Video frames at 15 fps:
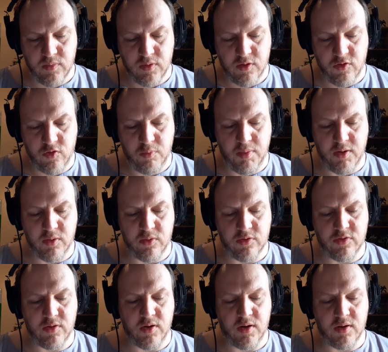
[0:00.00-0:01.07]
Sparrow
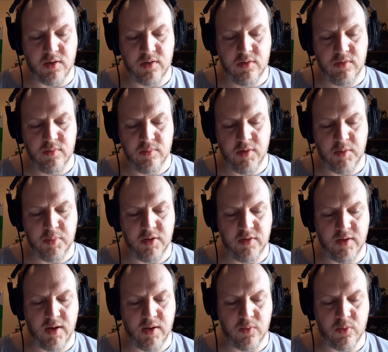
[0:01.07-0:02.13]
thought maybe
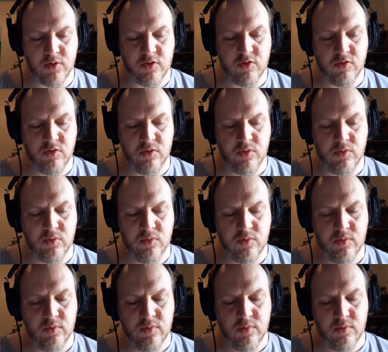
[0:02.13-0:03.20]
that was true.
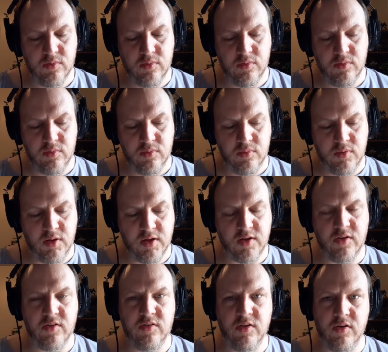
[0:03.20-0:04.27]
He
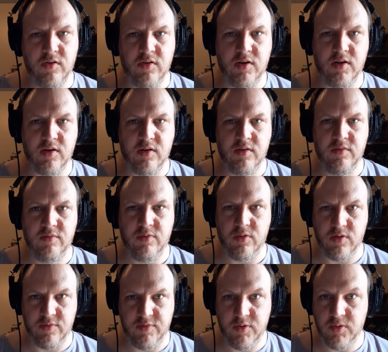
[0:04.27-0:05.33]
considered it for
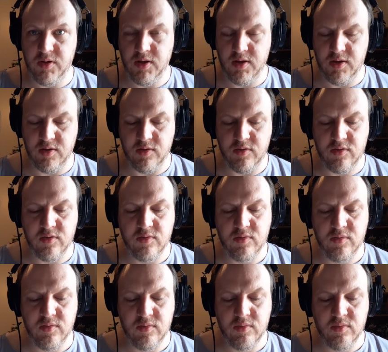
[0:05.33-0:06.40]
a few days.
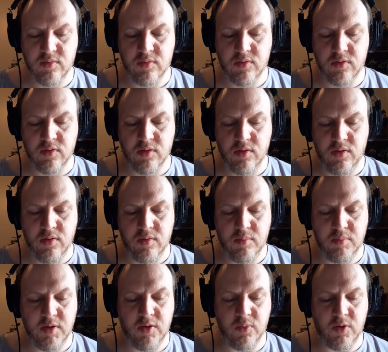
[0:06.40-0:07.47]

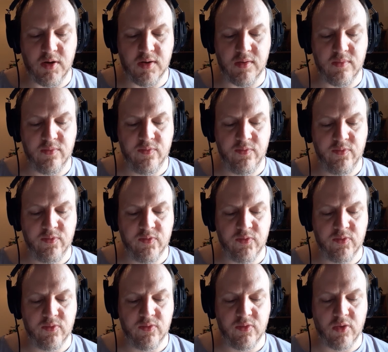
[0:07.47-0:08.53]
Meanwhile,
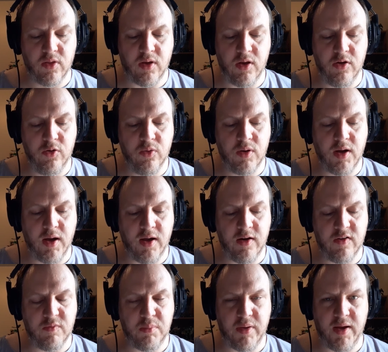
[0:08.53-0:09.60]
a new kind
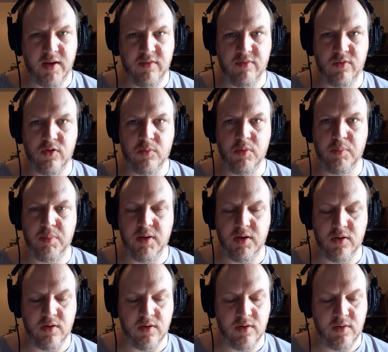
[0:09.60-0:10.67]
of platform
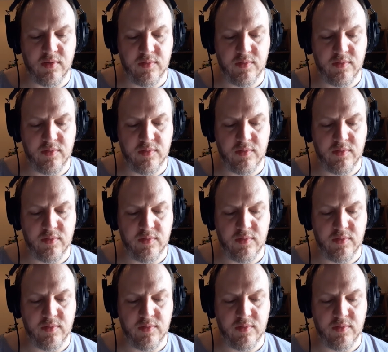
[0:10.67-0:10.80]
appeared.